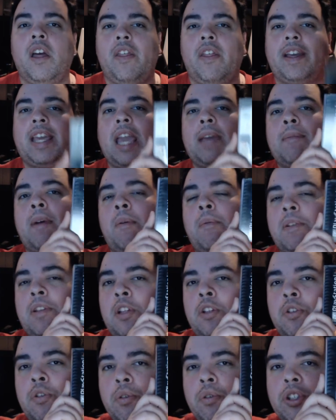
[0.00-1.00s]
They came out
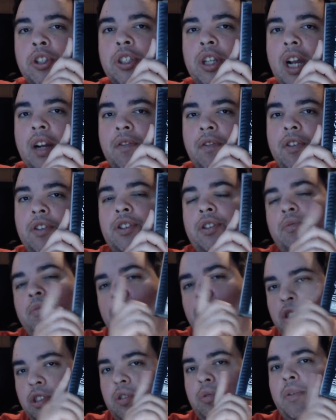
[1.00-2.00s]
with the DualShock version,
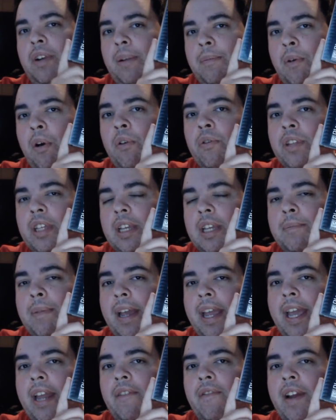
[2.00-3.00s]
which is the one I'm holding in
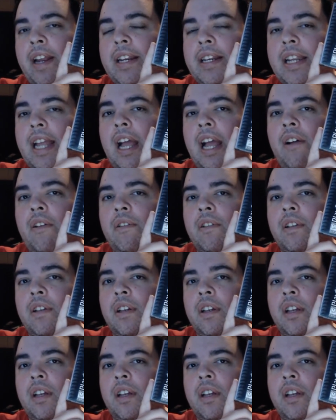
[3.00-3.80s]
my hand right now.